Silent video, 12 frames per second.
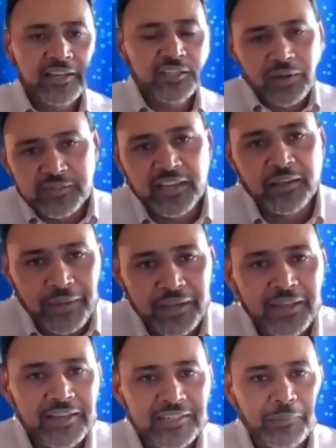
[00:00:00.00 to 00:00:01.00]
what I'm saying.
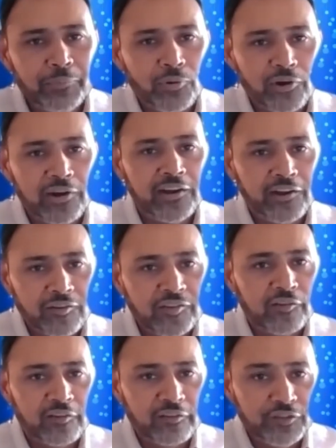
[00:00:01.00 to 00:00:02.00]
PD is important here, not
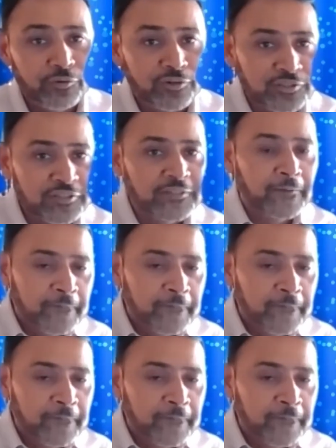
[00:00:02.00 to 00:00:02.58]
the reviewers.